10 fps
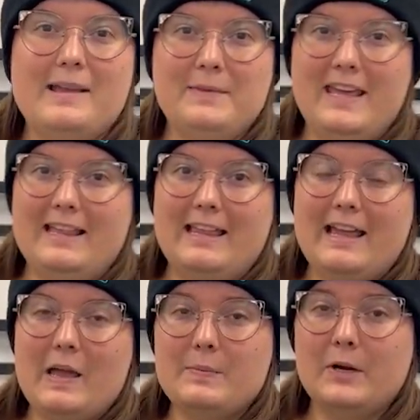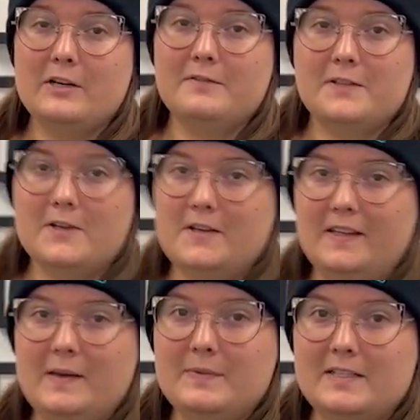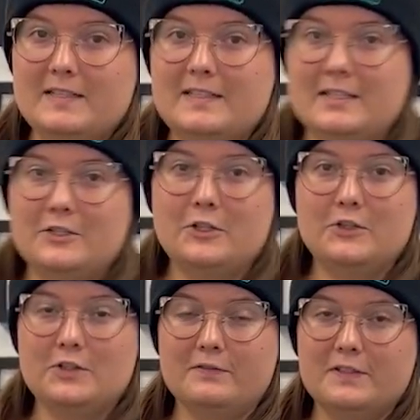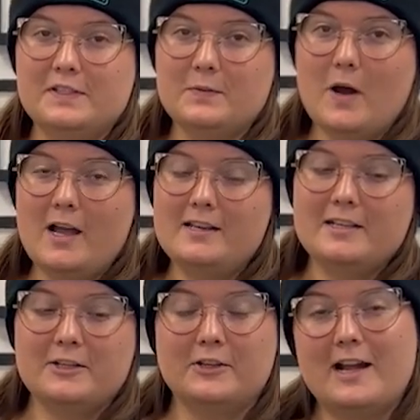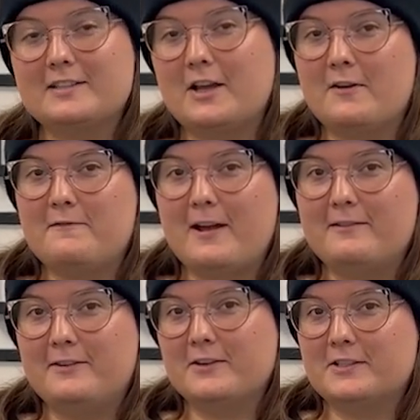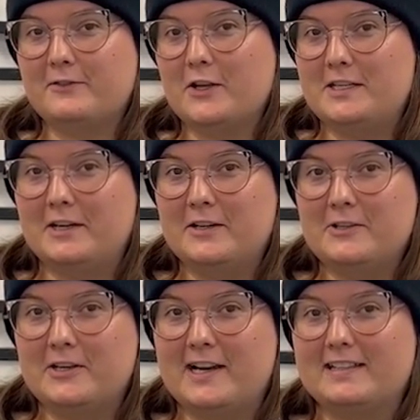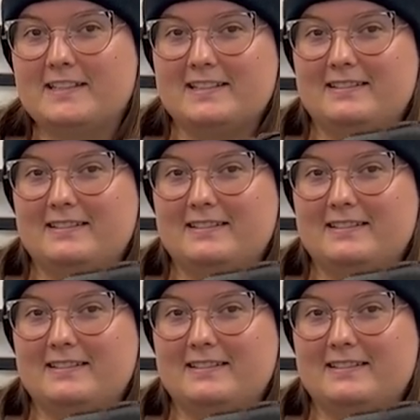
I'm Kayla, I'm part of Sarnia Lambton's Digital Service Squad. Congrats on 5 years of Ontario grants.